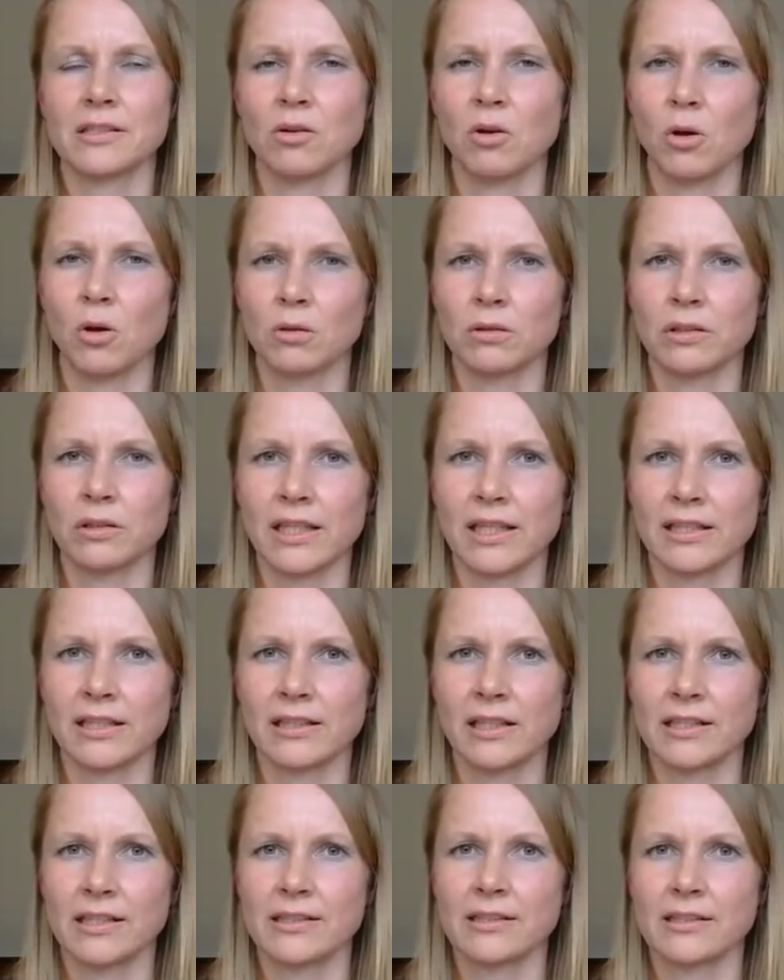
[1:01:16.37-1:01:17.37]
this whole thing
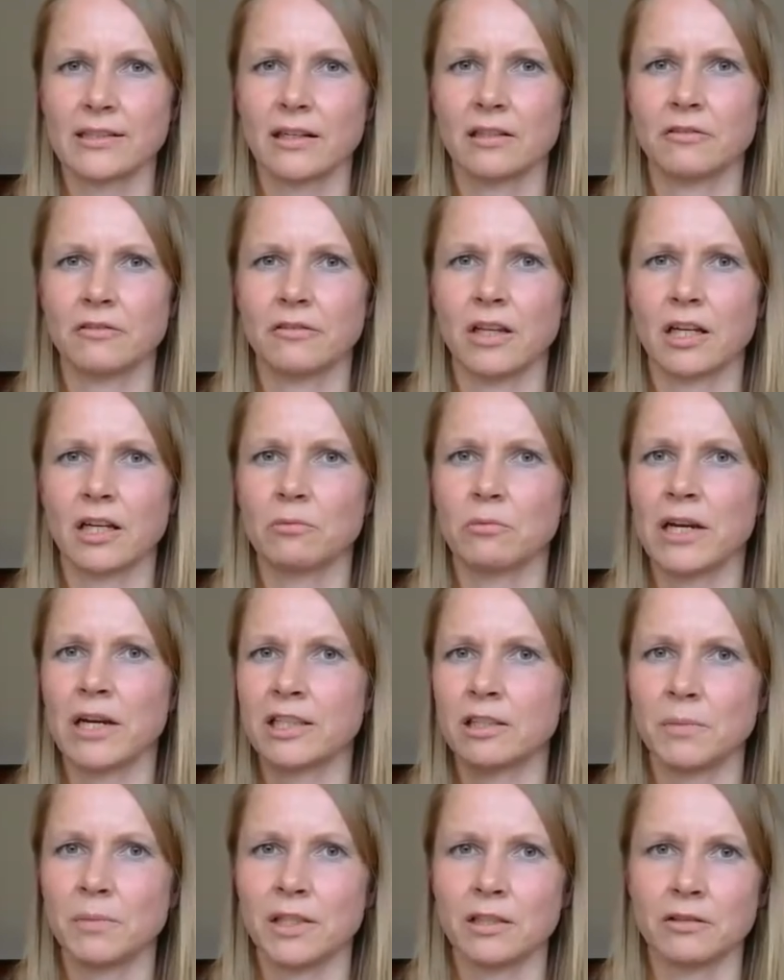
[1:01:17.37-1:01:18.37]
that it's kind of like
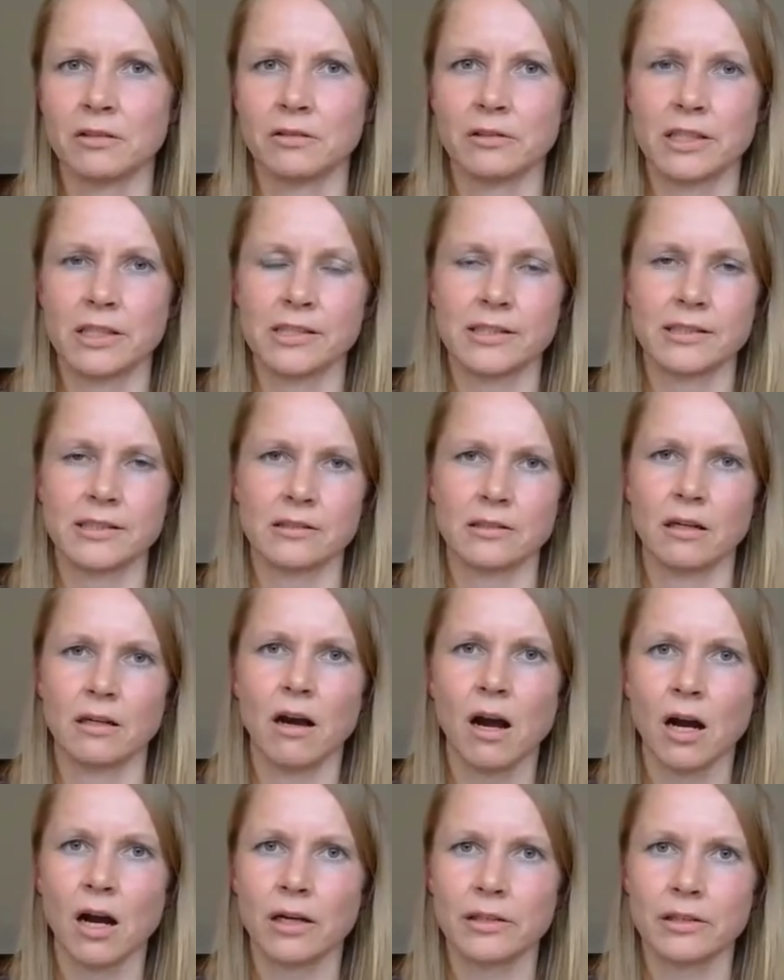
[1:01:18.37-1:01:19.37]
went beyond this
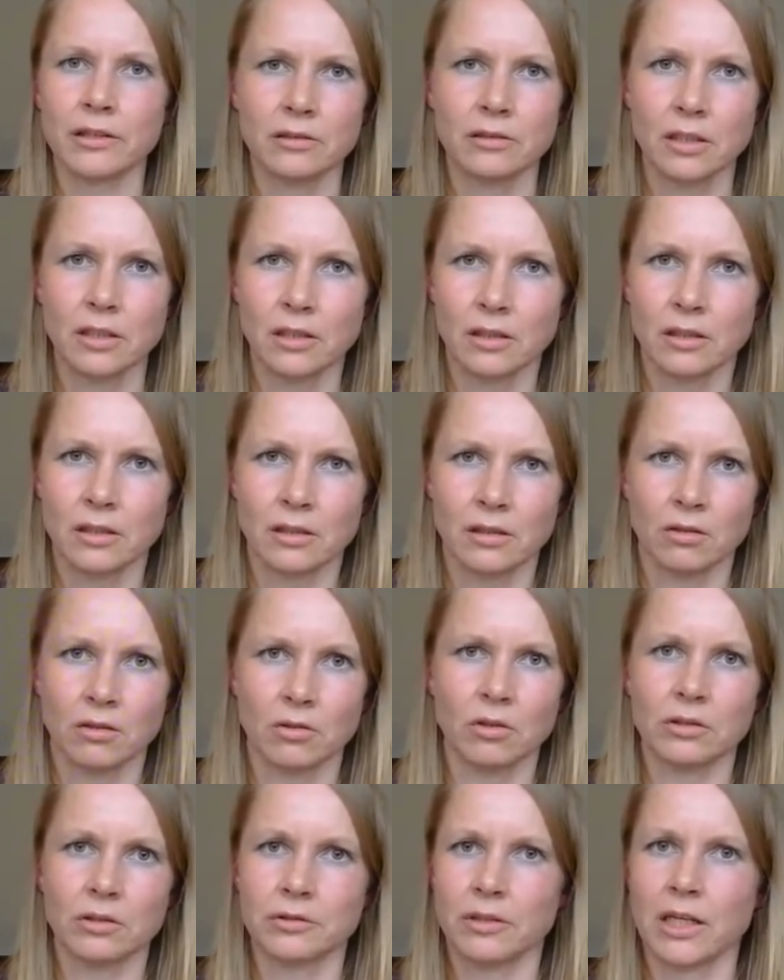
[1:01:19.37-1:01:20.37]
God
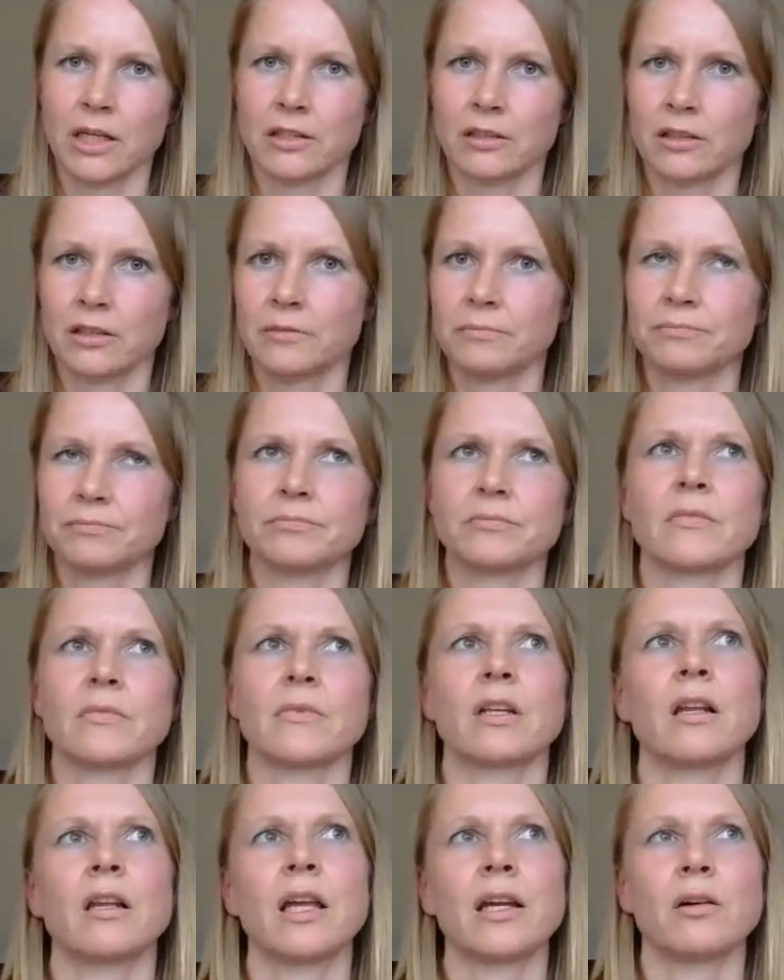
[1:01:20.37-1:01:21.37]
altogether,
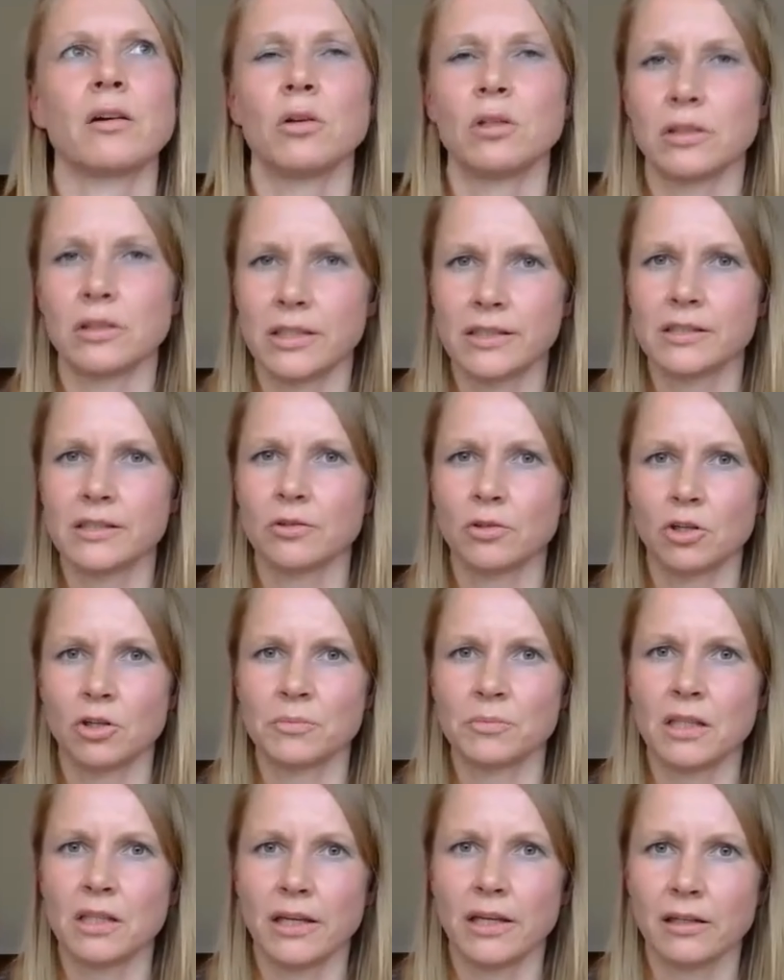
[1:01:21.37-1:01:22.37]
like all these
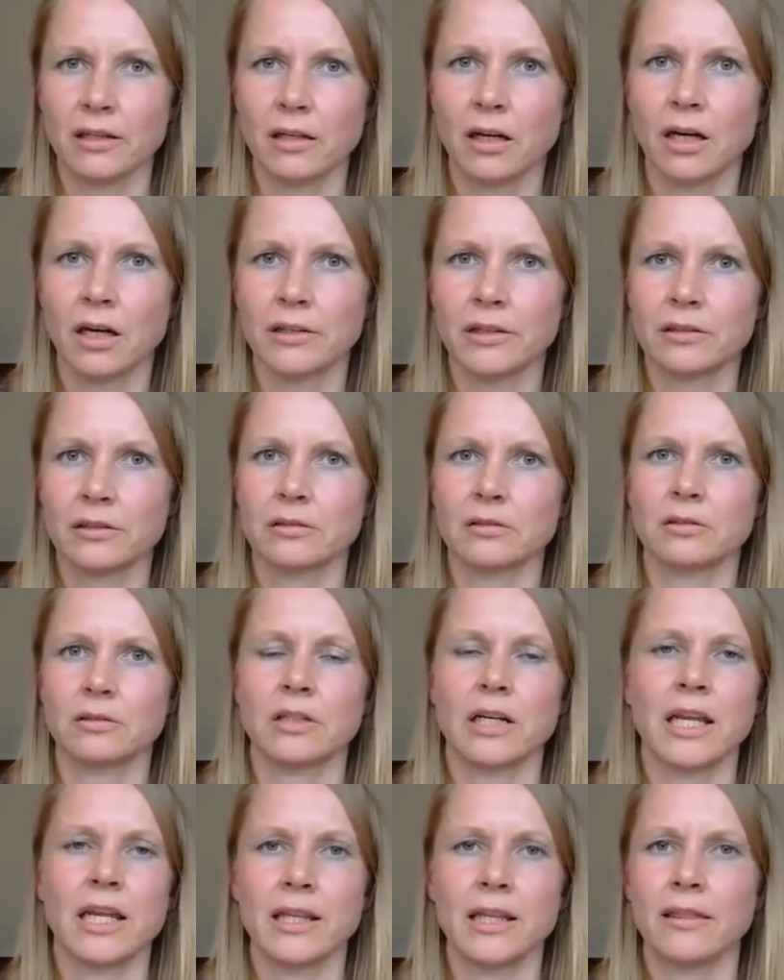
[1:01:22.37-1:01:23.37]
terms like God
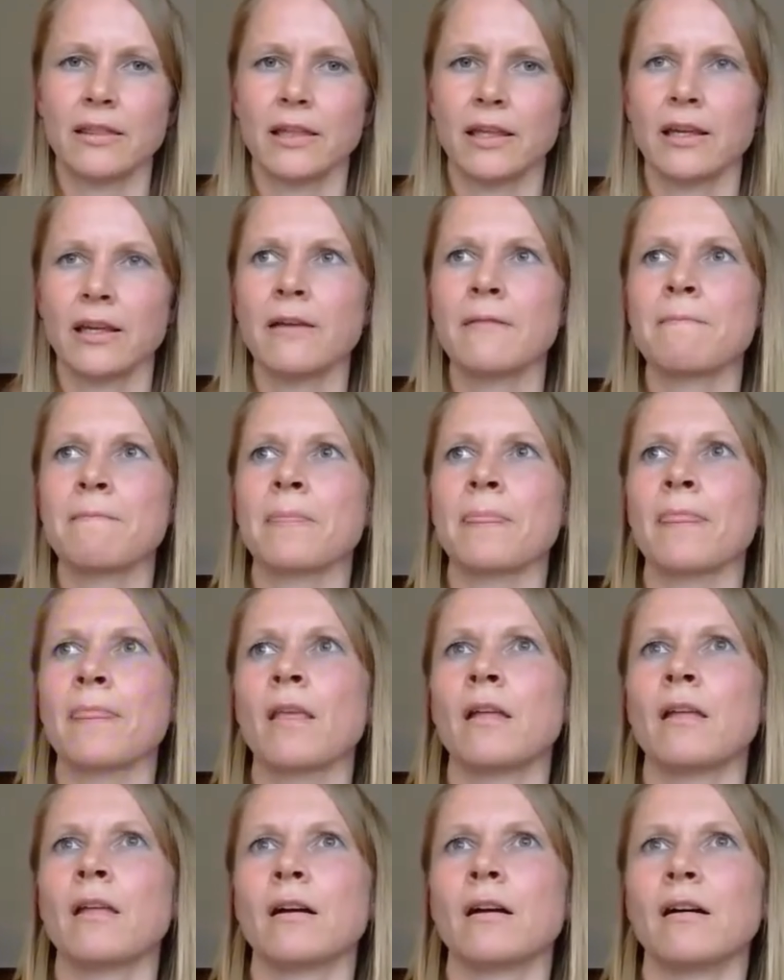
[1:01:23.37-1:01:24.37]
or anything.
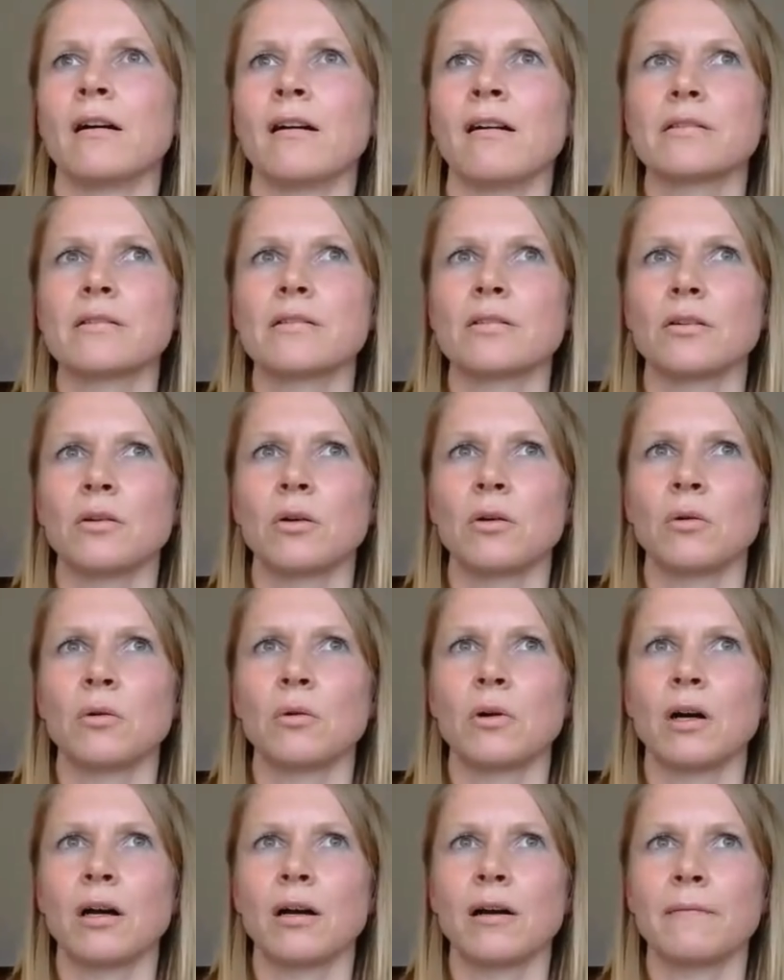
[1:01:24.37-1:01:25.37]

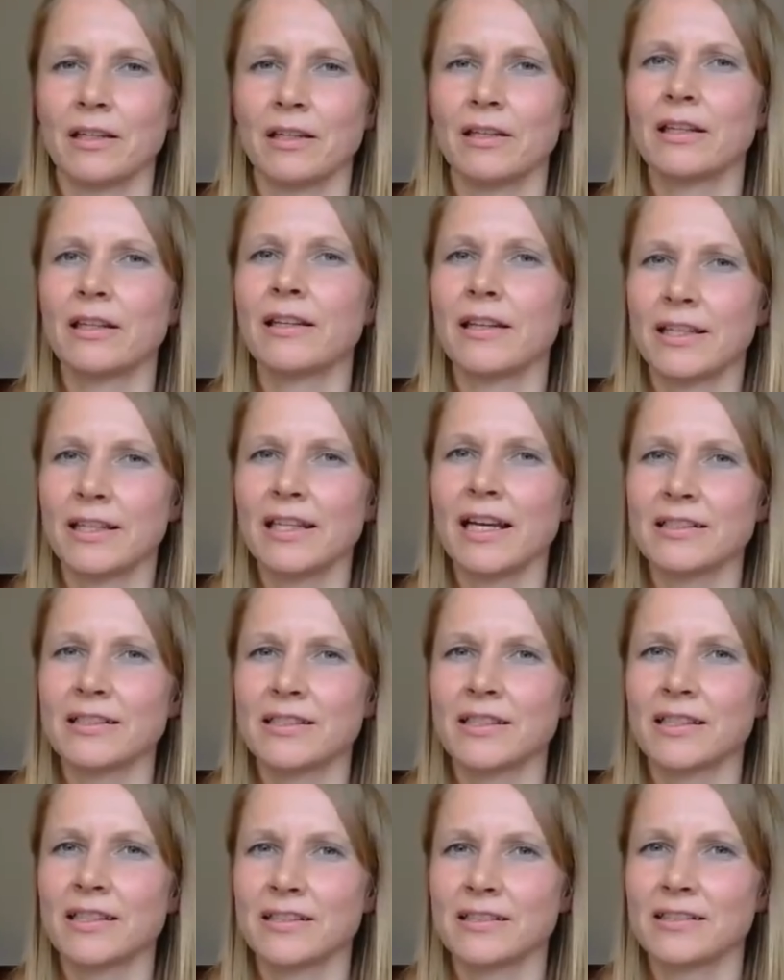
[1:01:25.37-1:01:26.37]
So in
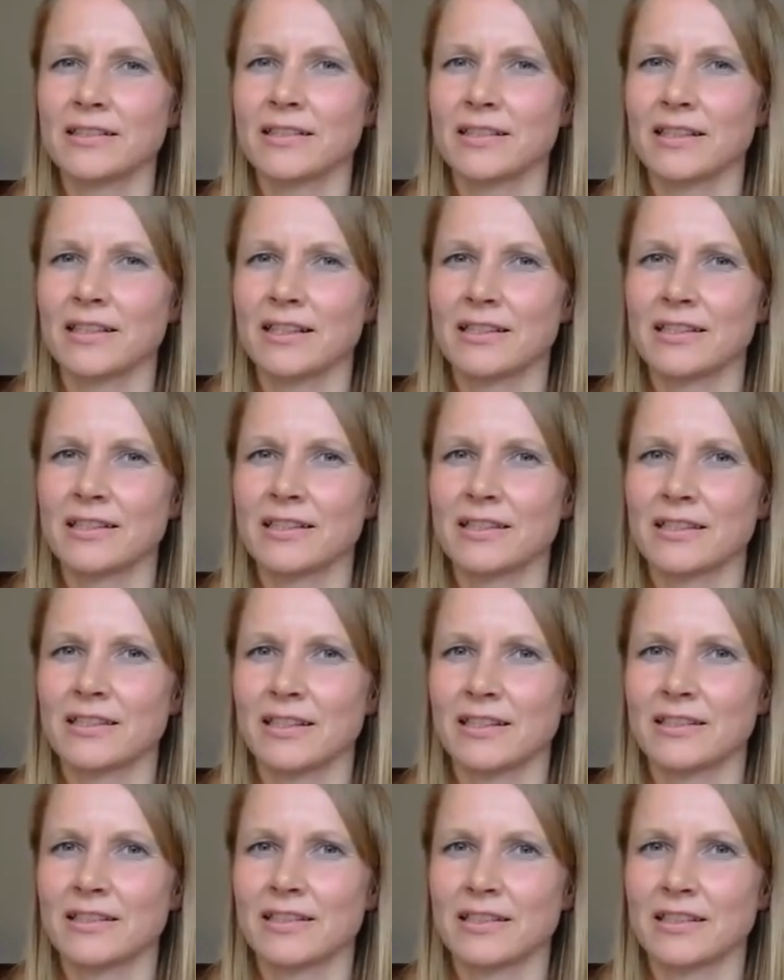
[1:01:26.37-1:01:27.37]
that sense, it's
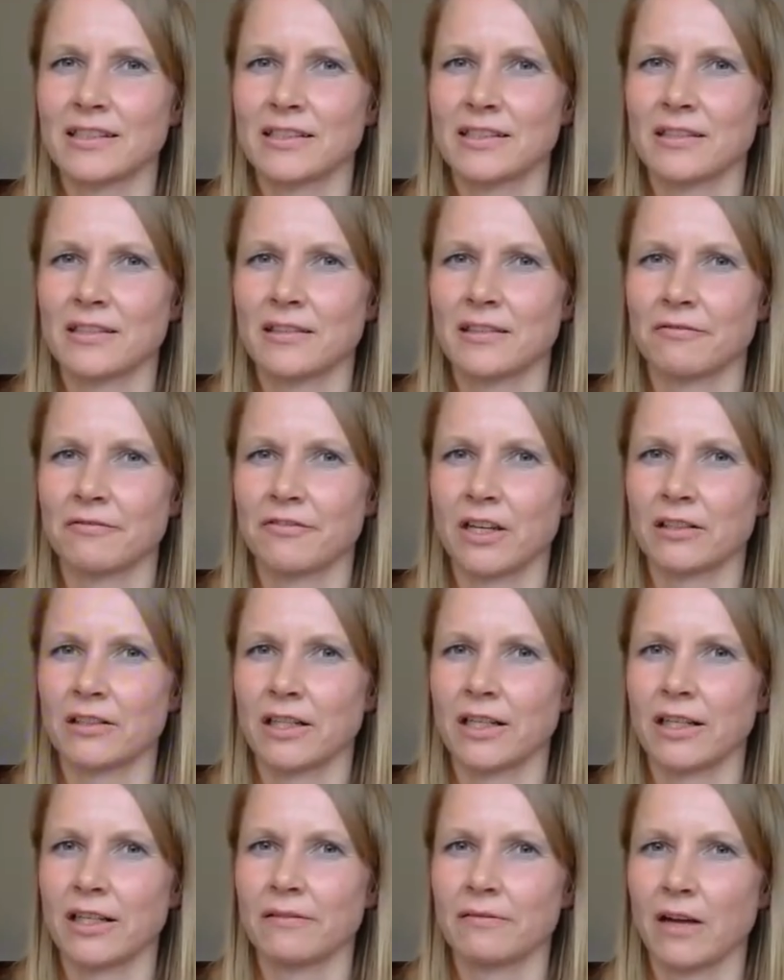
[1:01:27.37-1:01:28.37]
just
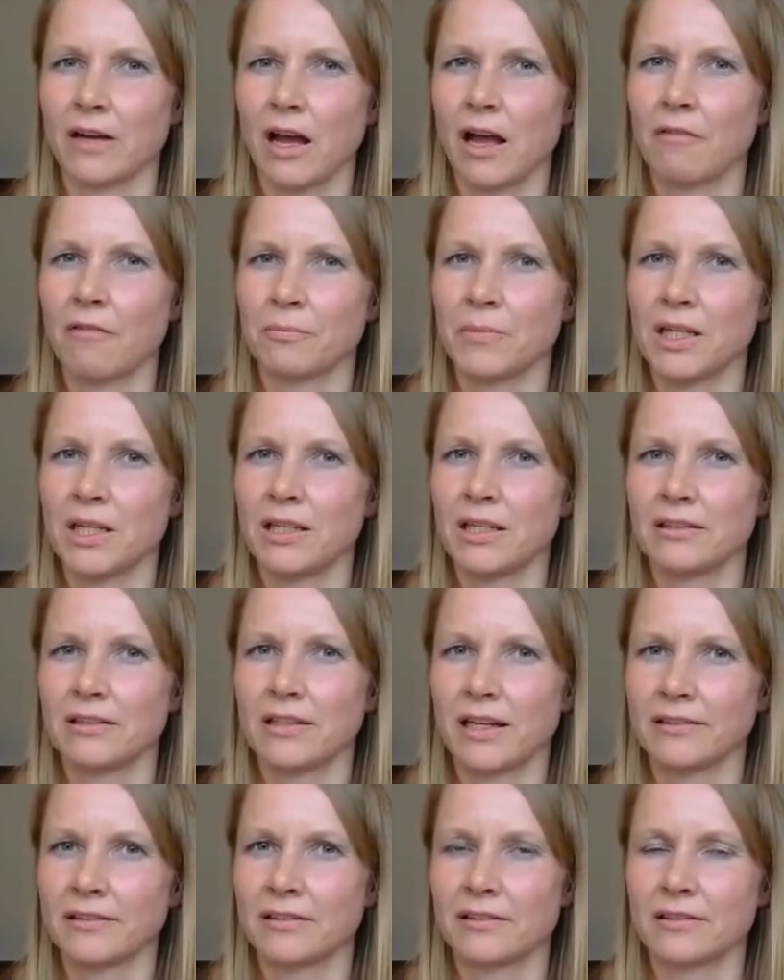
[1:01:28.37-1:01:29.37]
very, for me,
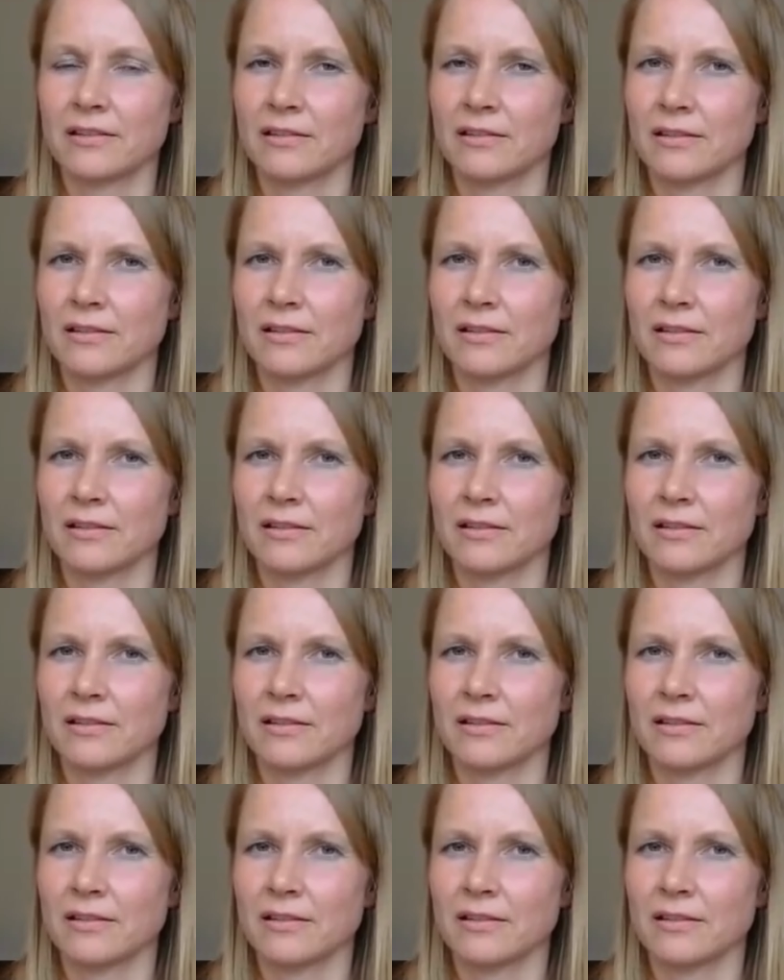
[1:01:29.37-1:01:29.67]
that